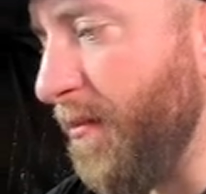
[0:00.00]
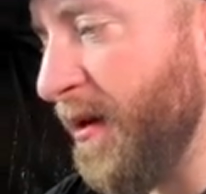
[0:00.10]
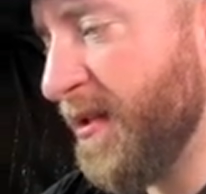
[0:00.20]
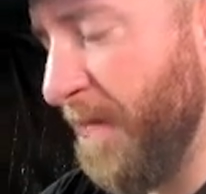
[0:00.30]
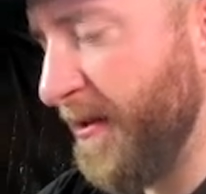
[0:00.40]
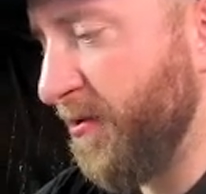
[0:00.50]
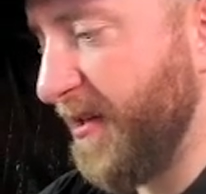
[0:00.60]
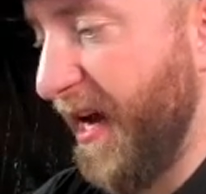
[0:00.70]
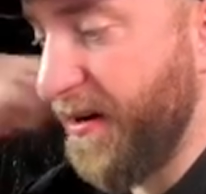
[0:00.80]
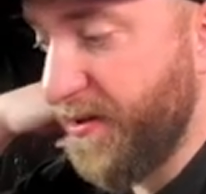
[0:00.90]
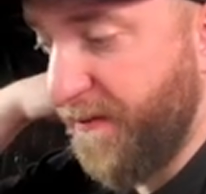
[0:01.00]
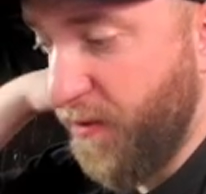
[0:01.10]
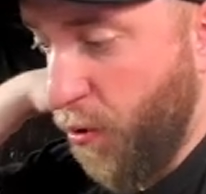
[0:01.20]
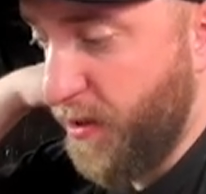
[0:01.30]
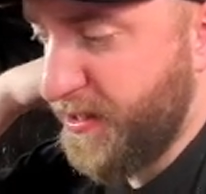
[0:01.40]
Spencer Sanders, of
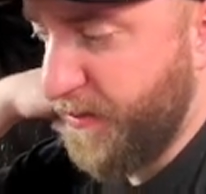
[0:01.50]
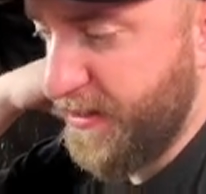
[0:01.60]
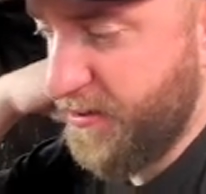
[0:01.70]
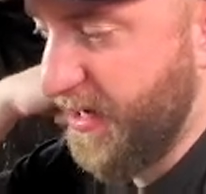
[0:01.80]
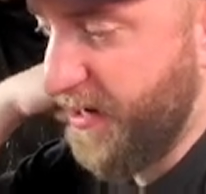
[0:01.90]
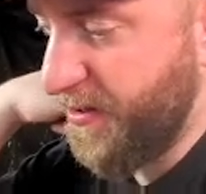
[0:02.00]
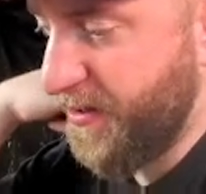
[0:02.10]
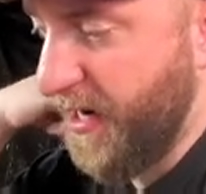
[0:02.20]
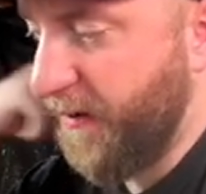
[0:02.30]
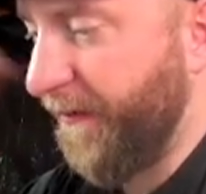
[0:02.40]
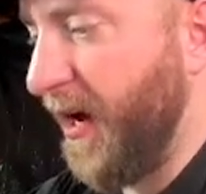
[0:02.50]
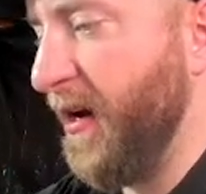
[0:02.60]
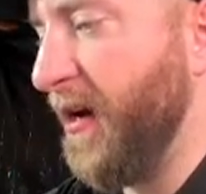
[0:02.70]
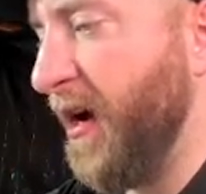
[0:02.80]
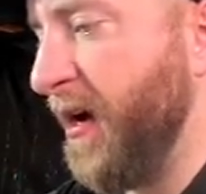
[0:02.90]
course, Spencer Sanders out of
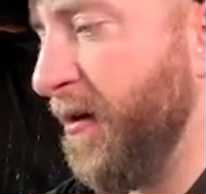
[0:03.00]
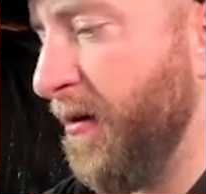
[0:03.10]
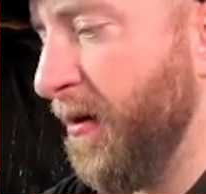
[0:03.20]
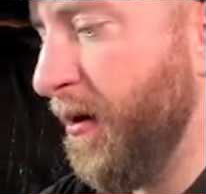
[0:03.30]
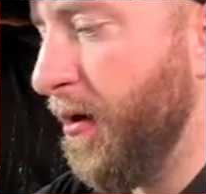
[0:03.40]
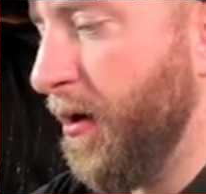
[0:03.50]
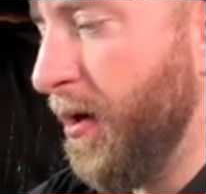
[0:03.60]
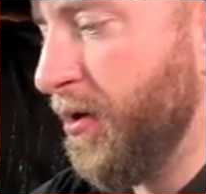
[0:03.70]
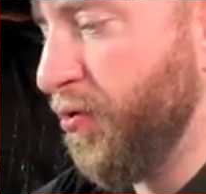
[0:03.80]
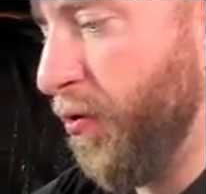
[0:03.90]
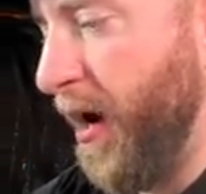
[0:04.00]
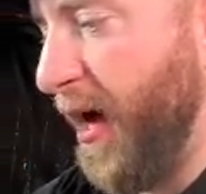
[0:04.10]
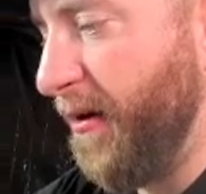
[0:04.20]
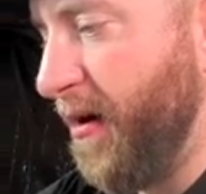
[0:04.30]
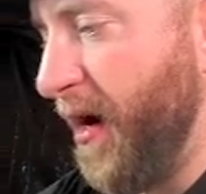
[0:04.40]
99, Drew
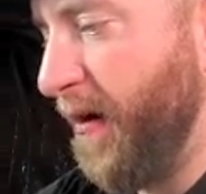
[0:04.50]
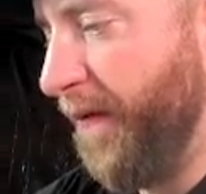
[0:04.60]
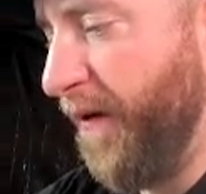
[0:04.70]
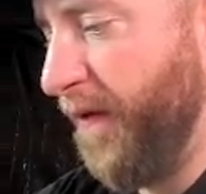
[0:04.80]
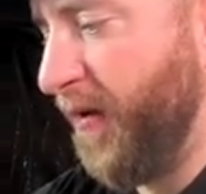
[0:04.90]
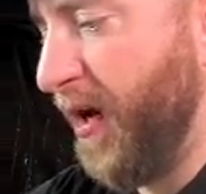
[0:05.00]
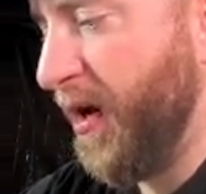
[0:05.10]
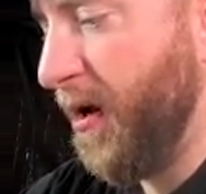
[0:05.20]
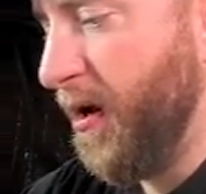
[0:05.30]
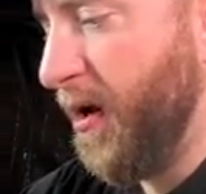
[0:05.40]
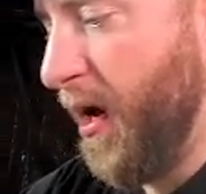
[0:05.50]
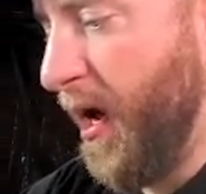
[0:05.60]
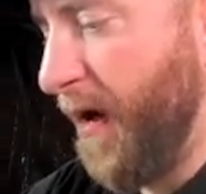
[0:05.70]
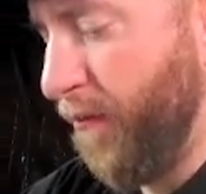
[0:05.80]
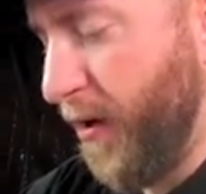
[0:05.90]
Aller out of 50,
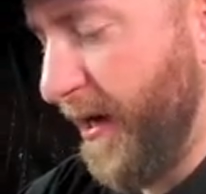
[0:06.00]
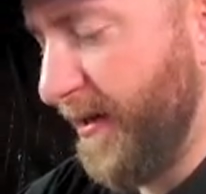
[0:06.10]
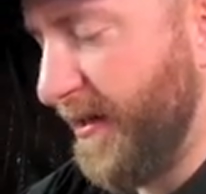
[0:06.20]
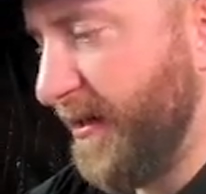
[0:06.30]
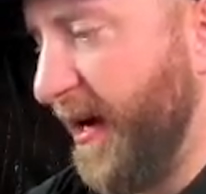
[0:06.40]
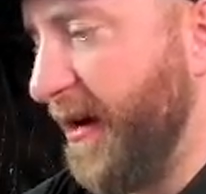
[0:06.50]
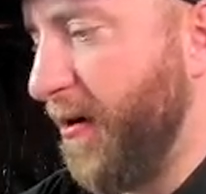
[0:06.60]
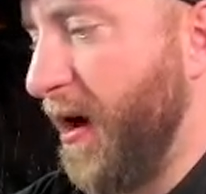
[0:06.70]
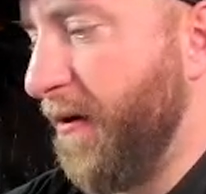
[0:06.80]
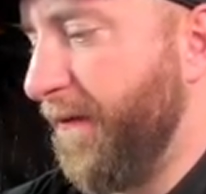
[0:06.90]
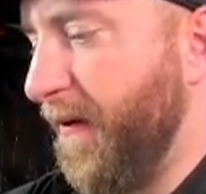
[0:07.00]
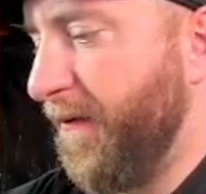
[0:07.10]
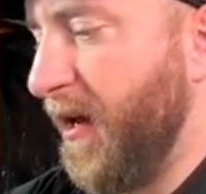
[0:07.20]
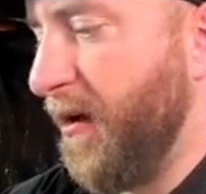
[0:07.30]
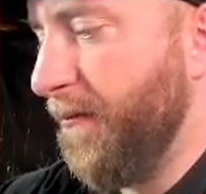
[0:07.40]
and Brandon Slater out of
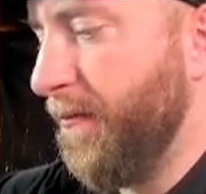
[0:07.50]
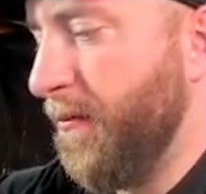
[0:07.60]
50,